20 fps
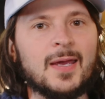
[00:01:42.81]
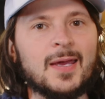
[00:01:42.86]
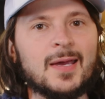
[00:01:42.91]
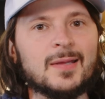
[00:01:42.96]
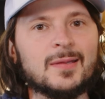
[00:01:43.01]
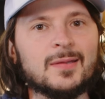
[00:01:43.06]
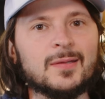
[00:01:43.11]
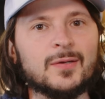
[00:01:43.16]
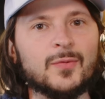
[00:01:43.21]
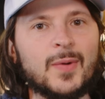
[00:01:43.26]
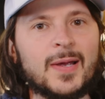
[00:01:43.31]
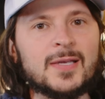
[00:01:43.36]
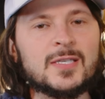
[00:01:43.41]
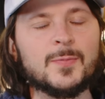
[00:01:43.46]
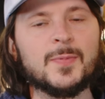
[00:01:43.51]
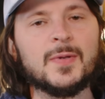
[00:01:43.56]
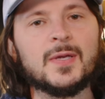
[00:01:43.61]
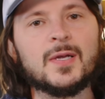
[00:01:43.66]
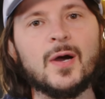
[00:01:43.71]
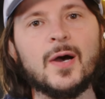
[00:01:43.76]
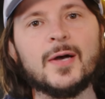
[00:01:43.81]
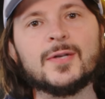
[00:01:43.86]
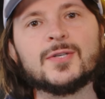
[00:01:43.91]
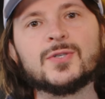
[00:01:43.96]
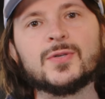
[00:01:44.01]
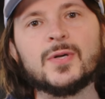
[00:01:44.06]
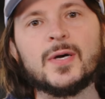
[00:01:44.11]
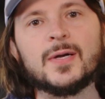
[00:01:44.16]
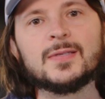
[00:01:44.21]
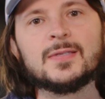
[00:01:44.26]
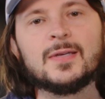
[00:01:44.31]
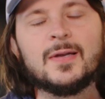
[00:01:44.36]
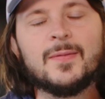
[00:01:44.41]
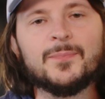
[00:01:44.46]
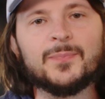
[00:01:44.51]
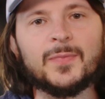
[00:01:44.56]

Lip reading: And the recipe construct